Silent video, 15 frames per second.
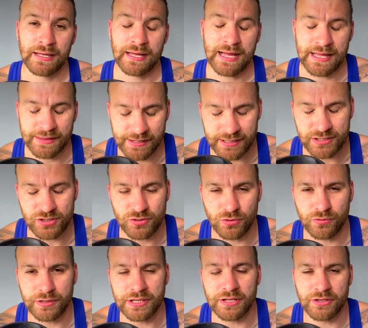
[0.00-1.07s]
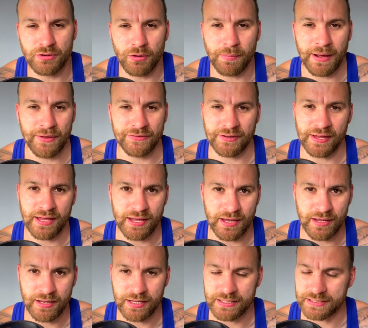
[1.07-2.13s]
And this story that you're about to hear
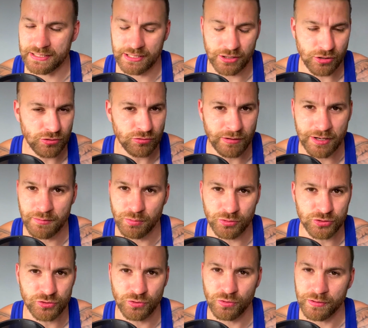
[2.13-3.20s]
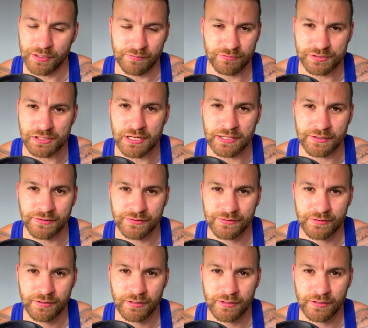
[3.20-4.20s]
is an incredible story of resilience.